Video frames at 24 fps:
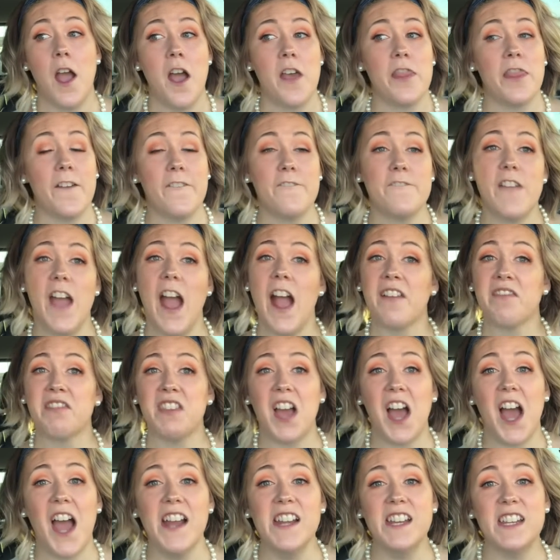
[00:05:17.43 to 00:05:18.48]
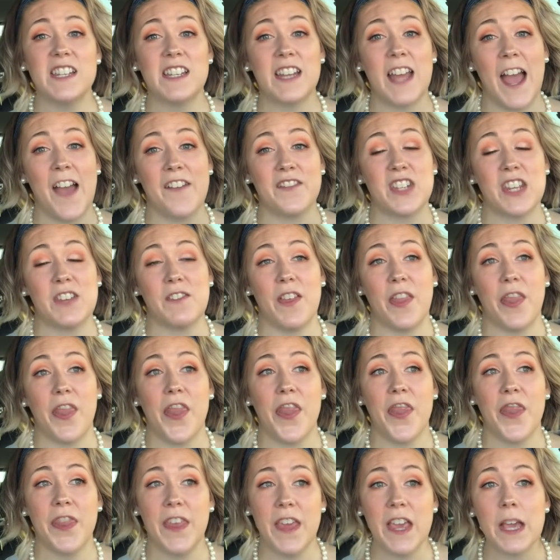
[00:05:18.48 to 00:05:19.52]
The fact that I didn't have to even
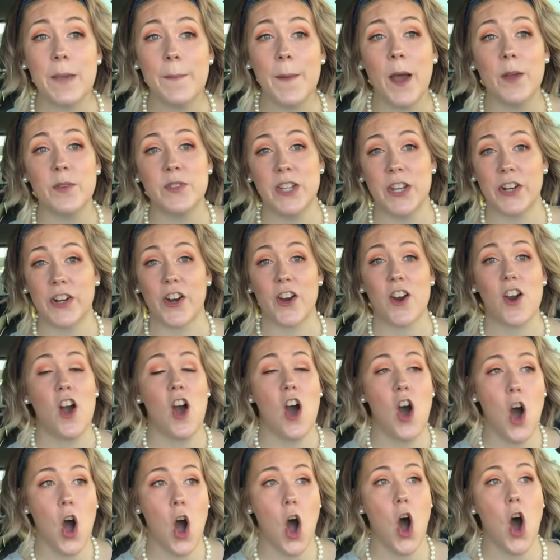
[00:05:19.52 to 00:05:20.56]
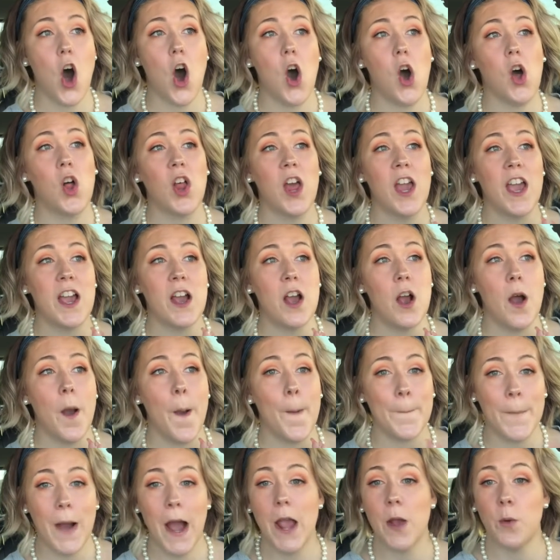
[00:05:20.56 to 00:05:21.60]
think about dinner all
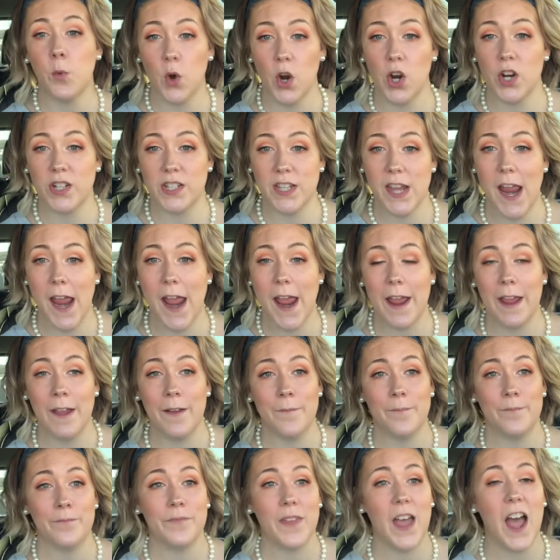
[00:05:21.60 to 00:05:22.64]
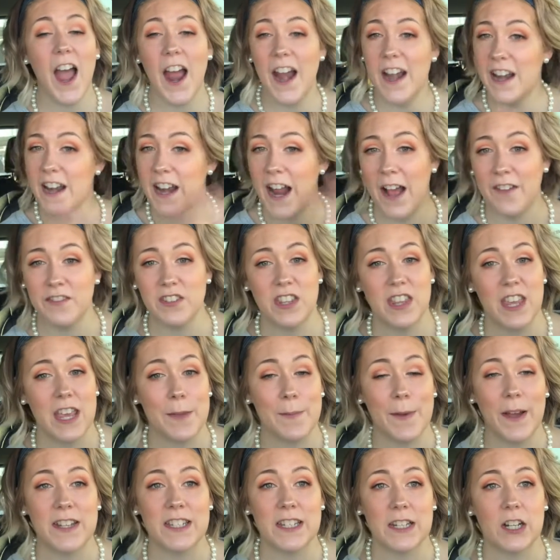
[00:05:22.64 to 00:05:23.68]
my work day, I didn't have to think
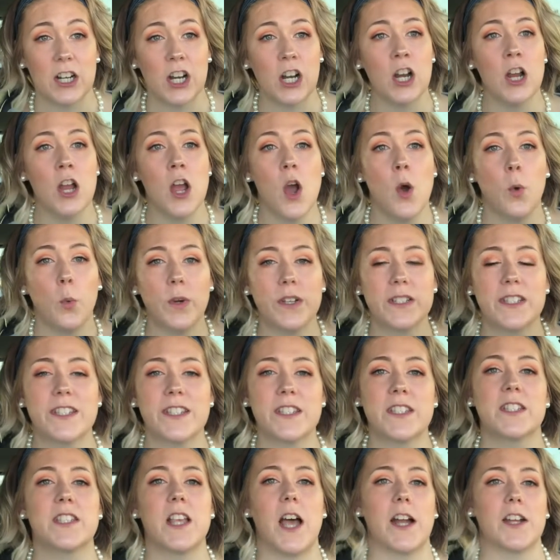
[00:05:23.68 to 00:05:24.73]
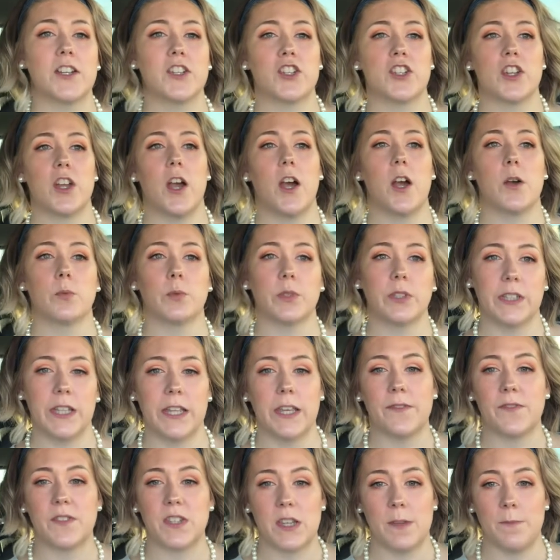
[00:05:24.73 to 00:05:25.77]
about dinner, was such a
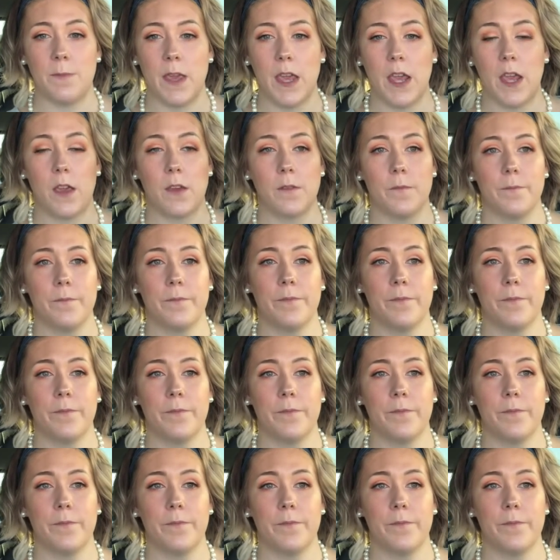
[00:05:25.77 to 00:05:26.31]
relief to me.